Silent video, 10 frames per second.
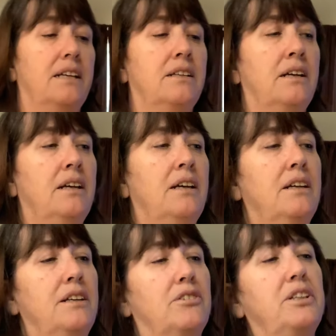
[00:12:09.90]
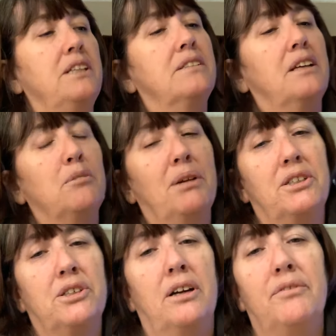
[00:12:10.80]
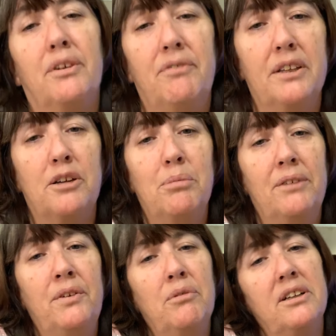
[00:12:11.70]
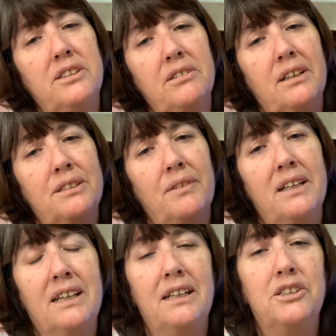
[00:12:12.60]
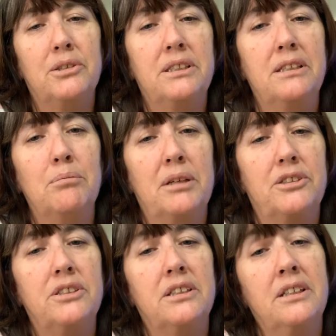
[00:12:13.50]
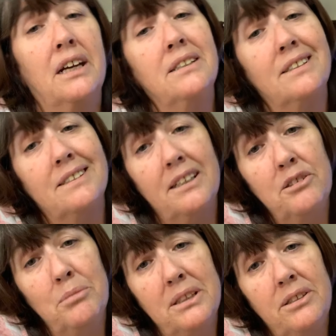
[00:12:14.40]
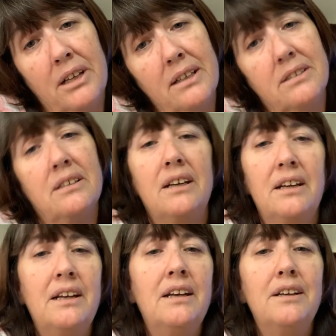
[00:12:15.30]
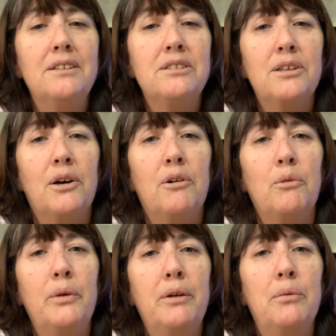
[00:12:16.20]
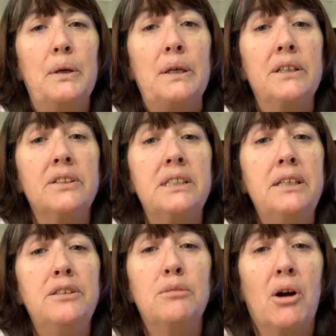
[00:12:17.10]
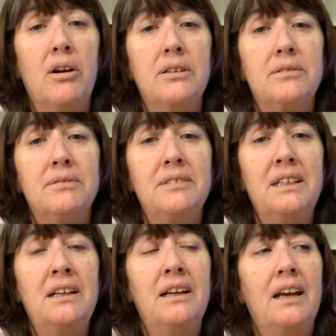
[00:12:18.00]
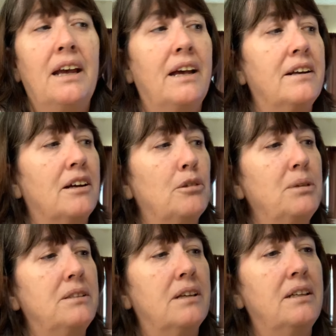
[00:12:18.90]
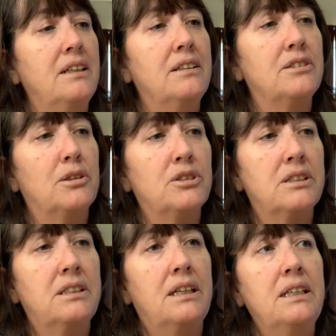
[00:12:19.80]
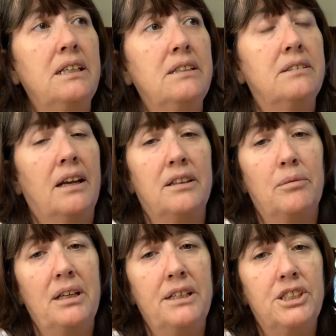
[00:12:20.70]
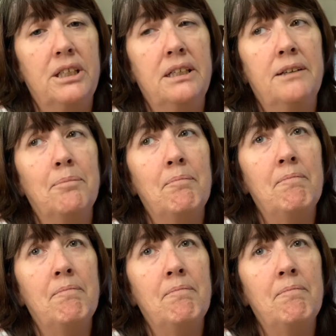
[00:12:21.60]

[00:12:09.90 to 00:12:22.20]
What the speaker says: in. You don't need to send a picture of your filler, but if you want to, that's fine. I enjoy seeing pictures of you guys because I do miss you guys. So we will see you tomorrow. And I'll be sending the social studies and the religion.